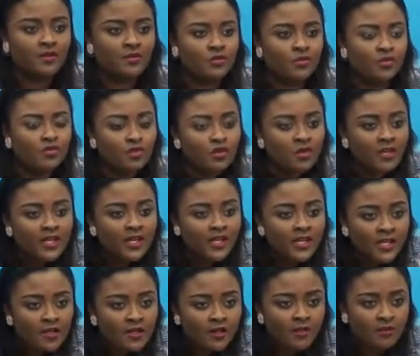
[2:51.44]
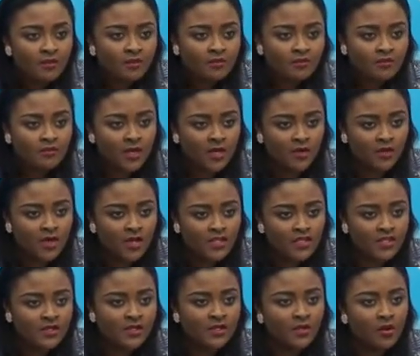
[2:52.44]
through illegal
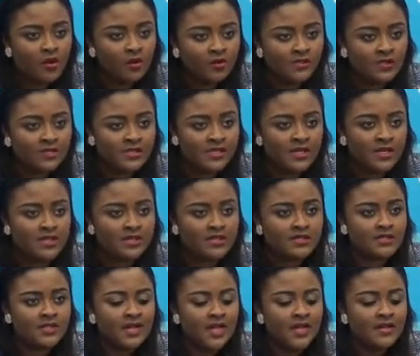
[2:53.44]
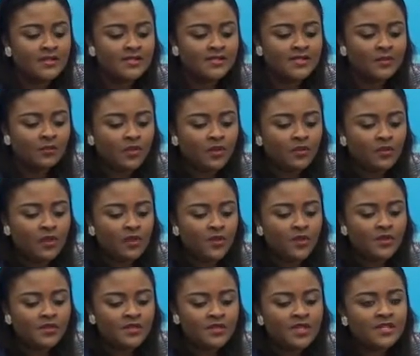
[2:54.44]
migration and all these things, simply
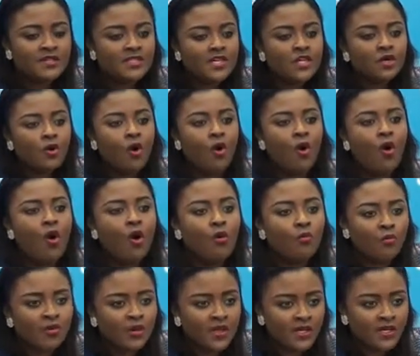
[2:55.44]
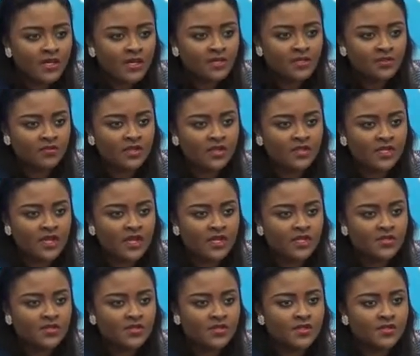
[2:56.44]
because they see no hope in their different
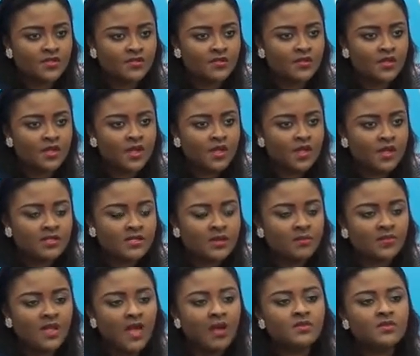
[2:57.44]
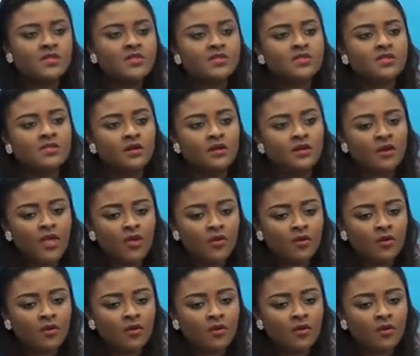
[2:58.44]
countries. Sometimes it's lack